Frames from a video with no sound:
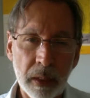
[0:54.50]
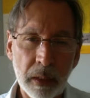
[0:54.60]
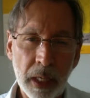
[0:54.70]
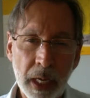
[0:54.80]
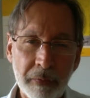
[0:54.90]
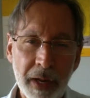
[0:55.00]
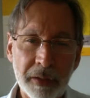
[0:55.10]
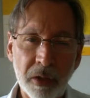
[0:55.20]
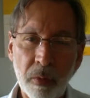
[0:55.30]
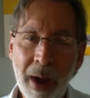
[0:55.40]
kind of like
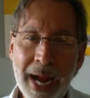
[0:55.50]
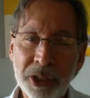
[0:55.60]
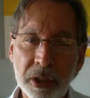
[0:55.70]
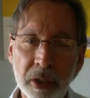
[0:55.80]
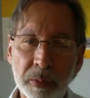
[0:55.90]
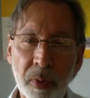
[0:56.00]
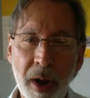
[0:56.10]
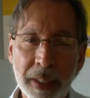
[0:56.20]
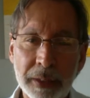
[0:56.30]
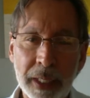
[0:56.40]
the rational
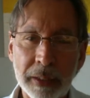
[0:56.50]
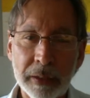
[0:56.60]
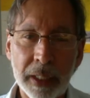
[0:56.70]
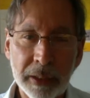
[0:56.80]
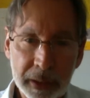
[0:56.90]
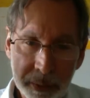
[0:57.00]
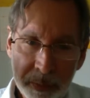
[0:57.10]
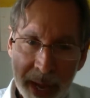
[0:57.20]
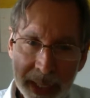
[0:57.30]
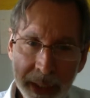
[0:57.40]
process that's
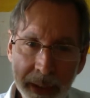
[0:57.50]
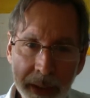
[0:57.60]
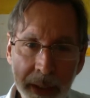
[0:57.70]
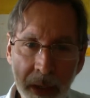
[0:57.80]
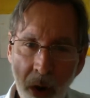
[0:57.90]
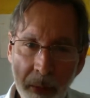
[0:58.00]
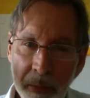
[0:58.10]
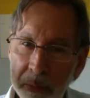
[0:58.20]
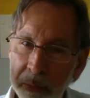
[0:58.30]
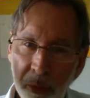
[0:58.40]
embedded in our
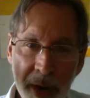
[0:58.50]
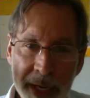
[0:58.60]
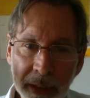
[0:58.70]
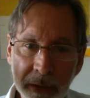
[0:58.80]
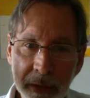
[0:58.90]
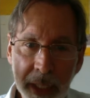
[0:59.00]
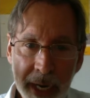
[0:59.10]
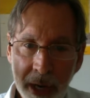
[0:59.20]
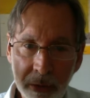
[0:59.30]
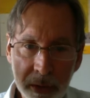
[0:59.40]
brains that
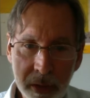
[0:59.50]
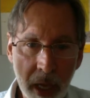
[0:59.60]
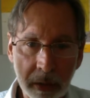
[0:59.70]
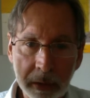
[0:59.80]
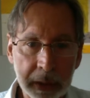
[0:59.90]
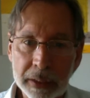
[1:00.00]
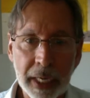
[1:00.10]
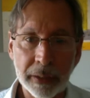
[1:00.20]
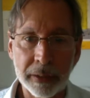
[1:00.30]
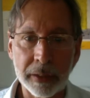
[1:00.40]
Aristotle
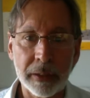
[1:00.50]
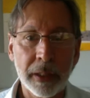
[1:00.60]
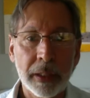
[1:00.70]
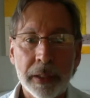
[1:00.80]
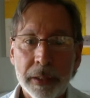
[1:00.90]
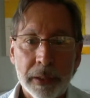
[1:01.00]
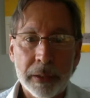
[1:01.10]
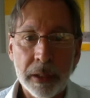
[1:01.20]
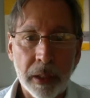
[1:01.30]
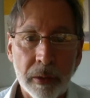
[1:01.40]
detected
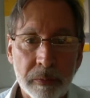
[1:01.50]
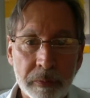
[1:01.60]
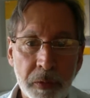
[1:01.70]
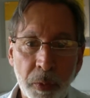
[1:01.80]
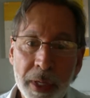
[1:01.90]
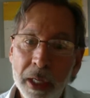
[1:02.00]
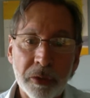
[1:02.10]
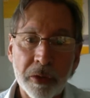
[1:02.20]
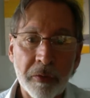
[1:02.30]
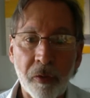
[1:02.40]

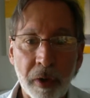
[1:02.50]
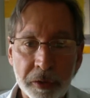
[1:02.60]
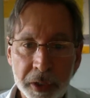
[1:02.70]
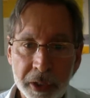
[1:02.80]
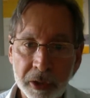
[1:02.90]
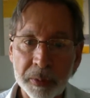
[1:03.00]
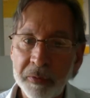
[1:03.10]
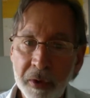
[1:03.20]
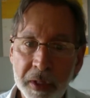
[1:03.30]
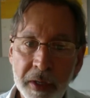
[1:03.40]
300 or 400 years
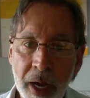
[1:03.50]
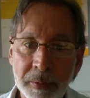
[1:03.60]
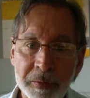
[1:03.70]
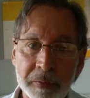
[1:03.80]
before the time of